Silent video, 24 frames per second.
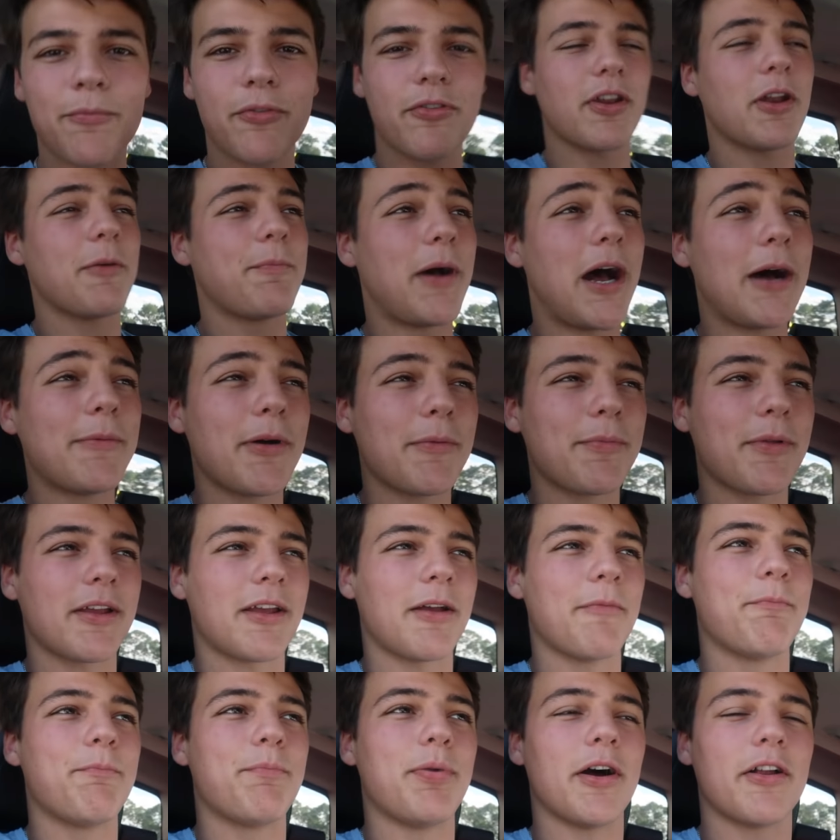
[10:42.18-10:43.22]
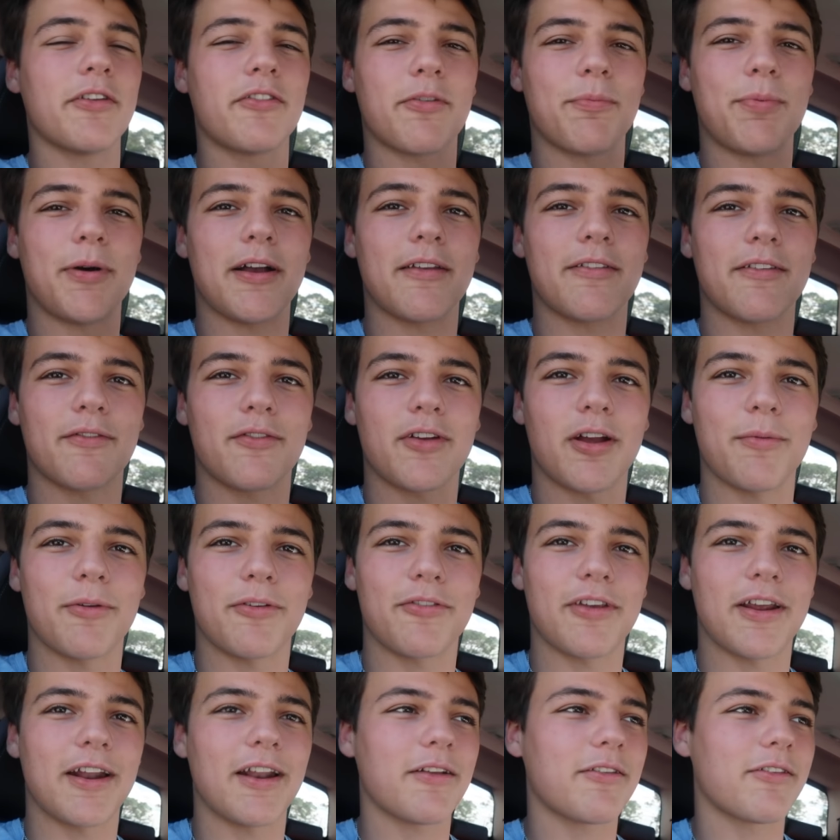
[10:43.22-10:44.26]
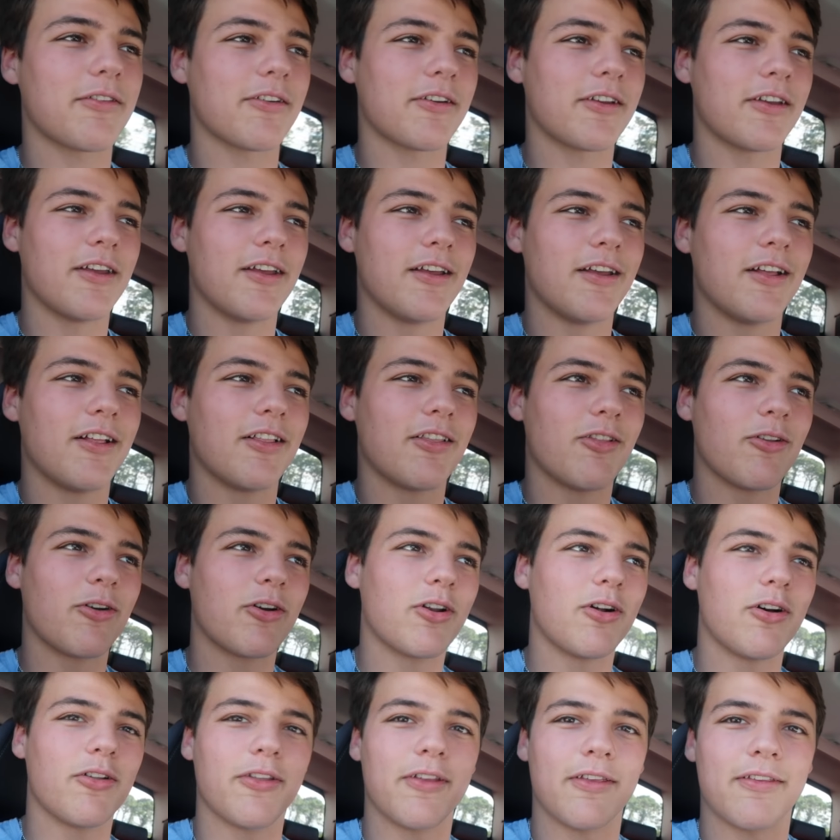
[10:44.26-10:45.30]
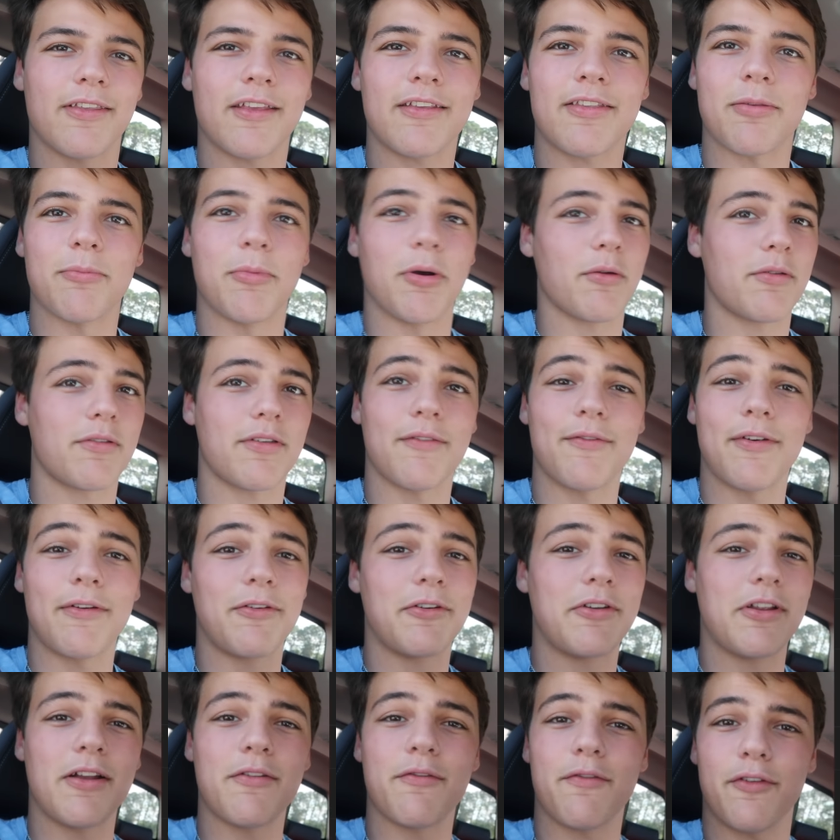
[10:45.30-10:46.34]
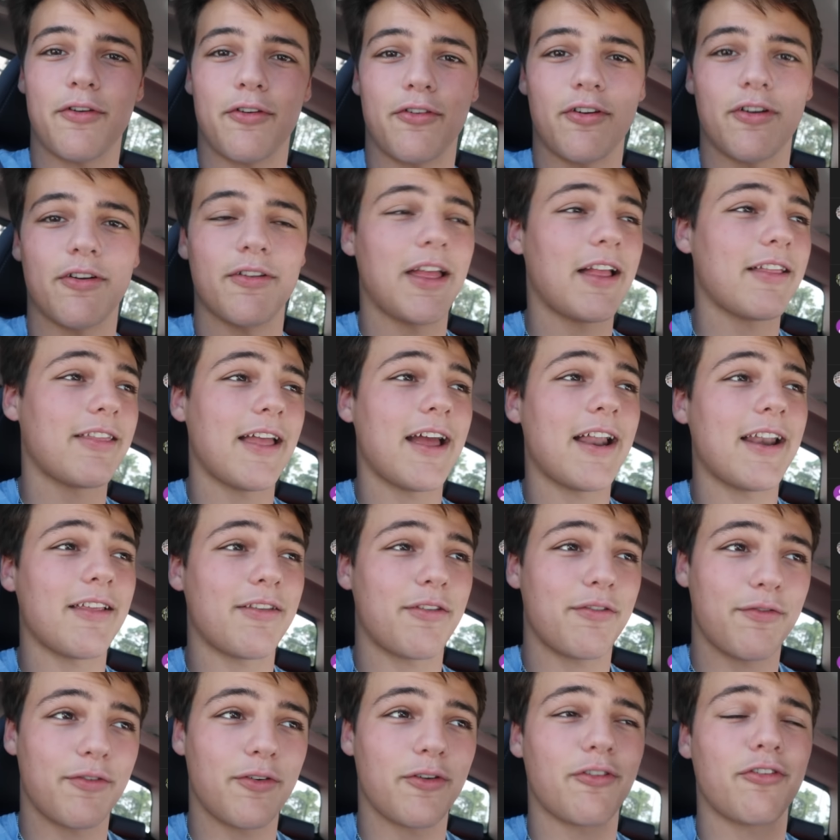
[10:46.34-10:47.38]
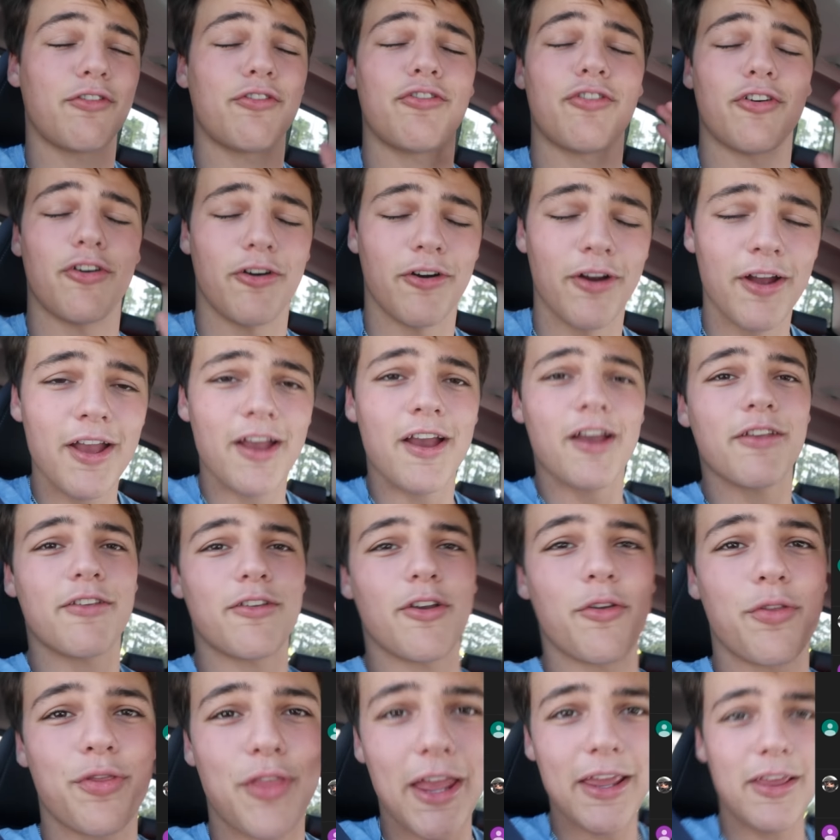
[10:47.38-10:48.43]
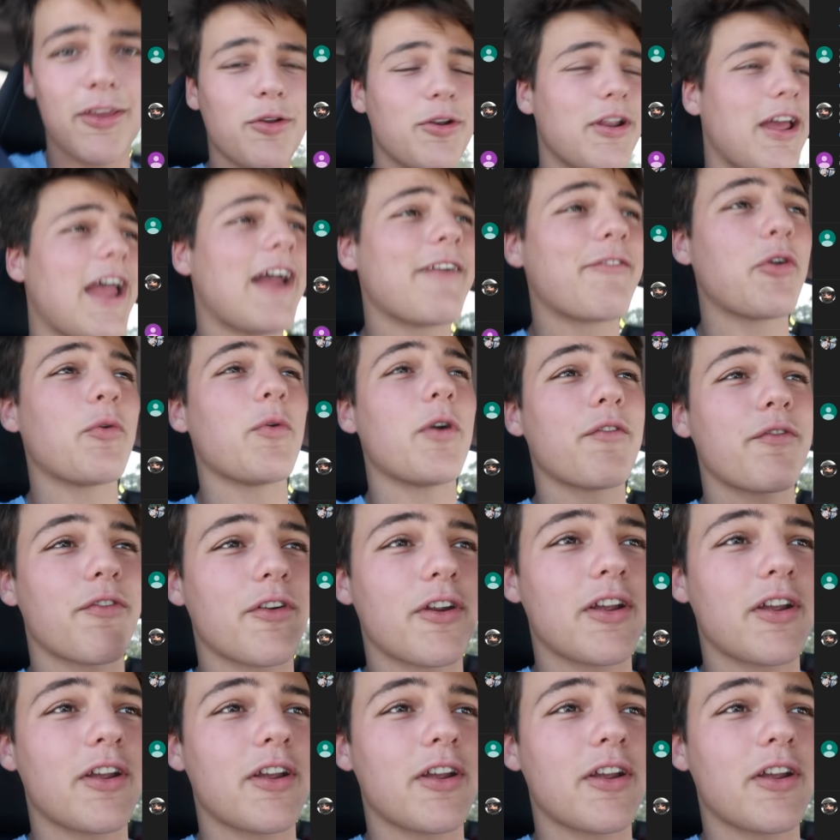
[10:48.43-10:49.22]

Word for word: I'm just going to pop up like a bunch of positive comment shout-outs. Like, look at all these. This is the most I've ever done for sure. That that is for sure. So thank you to everyone